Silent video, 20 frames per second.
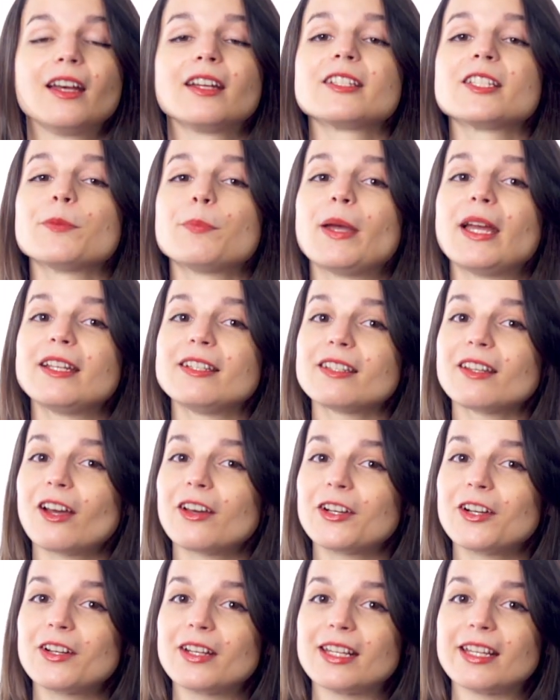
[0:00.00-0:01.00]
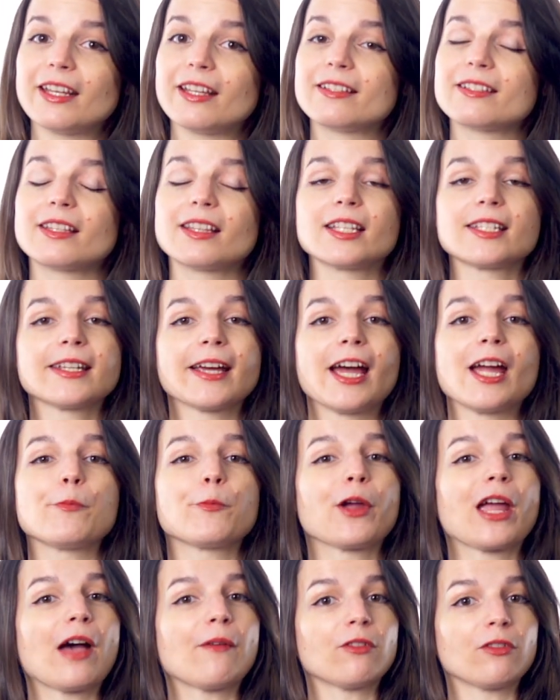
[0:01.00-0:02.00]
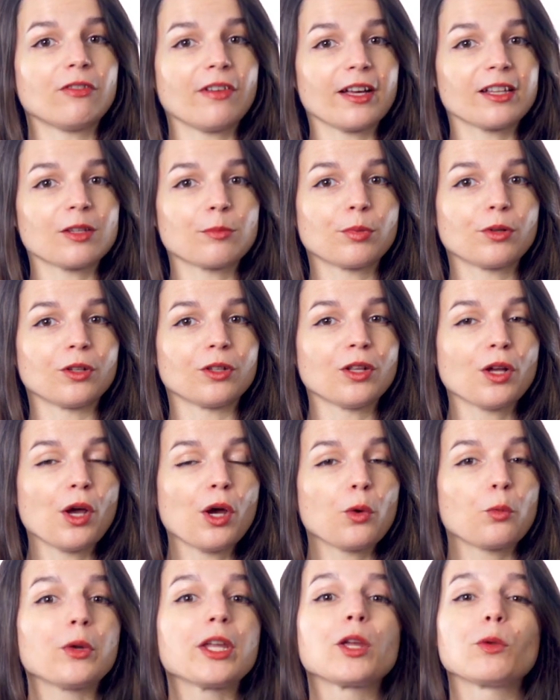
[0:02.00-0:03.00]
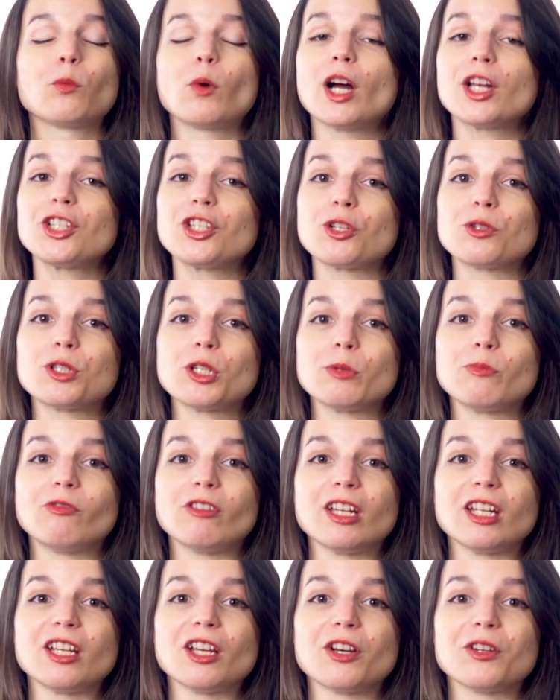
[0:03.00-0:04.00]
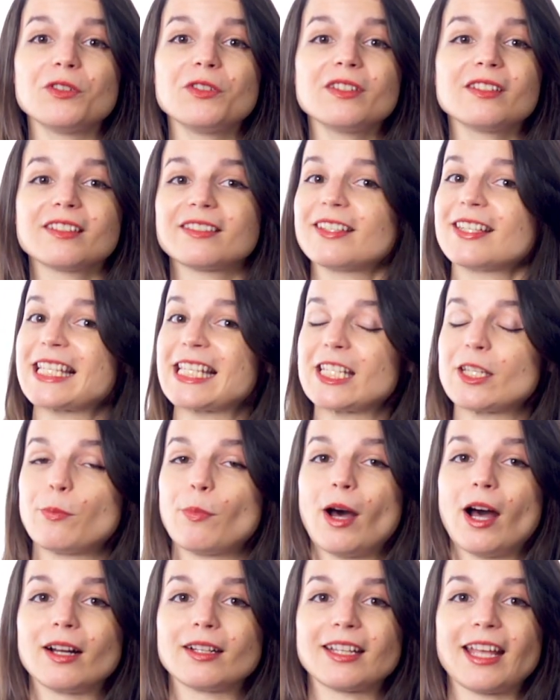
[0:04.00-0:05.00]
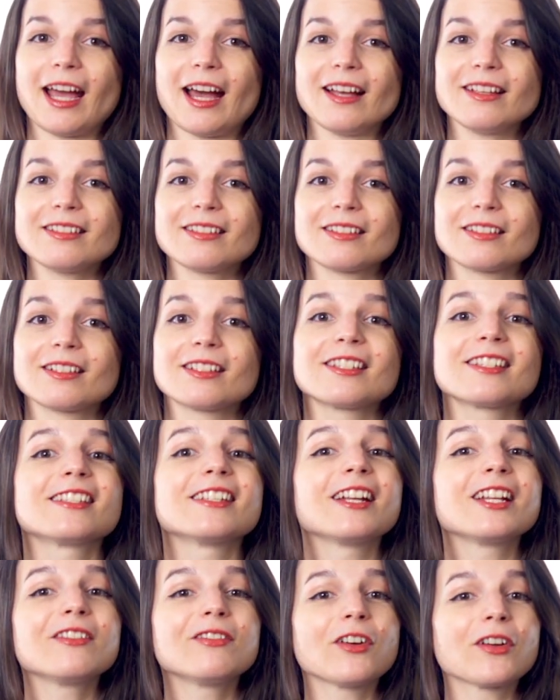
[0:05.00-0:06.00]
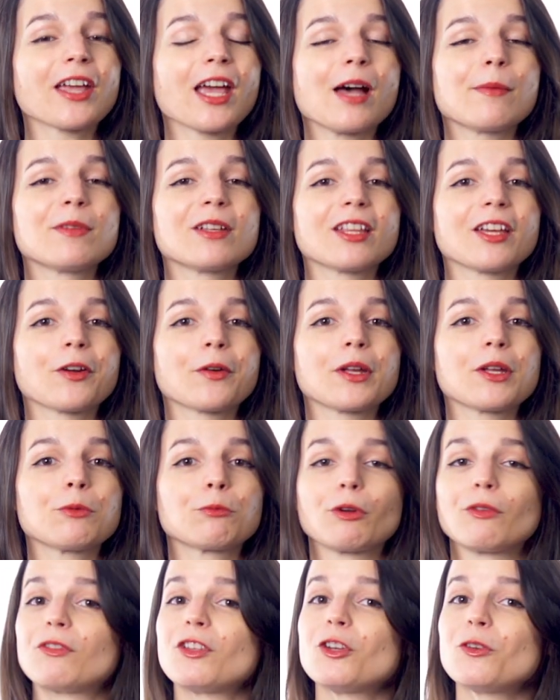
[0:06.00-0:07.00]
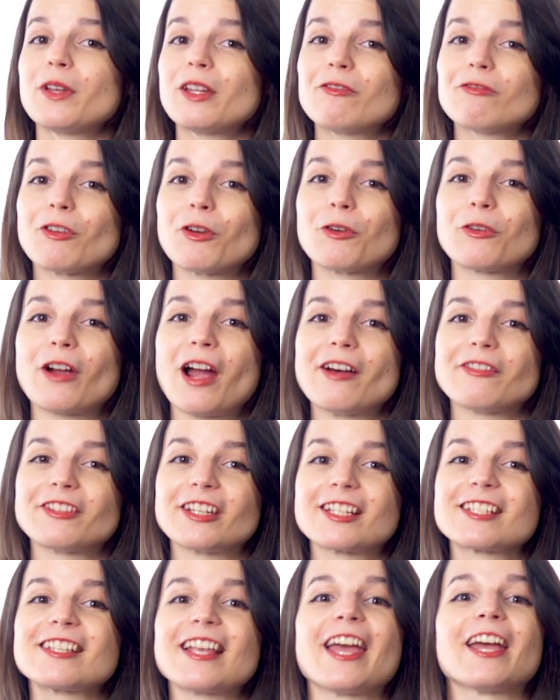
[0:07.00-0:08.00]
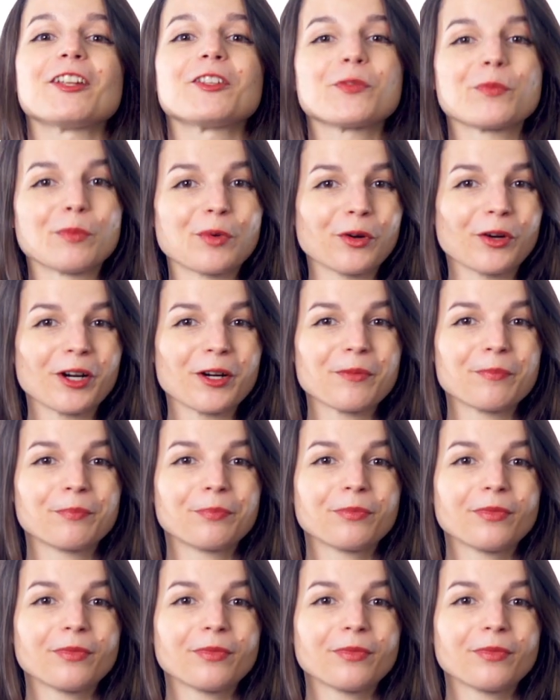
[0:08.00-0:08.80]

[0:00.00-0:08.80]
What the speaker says: Depending on our needs and the time we have available, we can watch YouTube videos, listen to podcasts, study vocabulary, review infographics, and more.